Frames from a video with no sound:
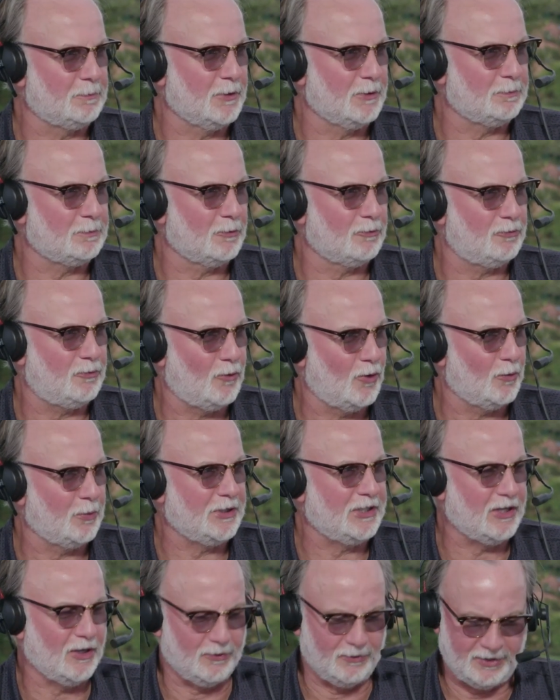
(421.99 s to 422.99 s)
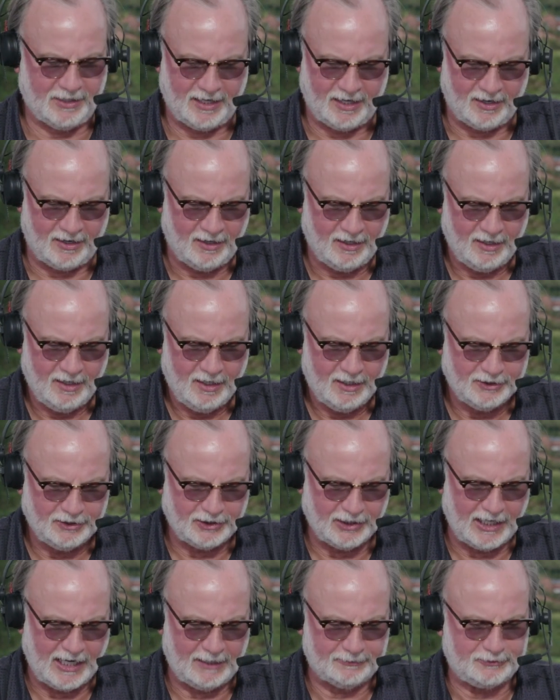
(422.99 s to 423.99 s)
but before we go there,
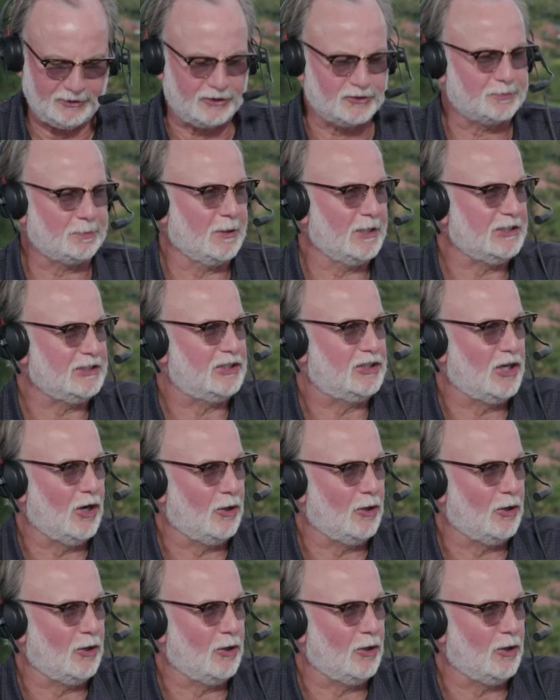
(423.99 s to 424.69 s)
you're going to have to explain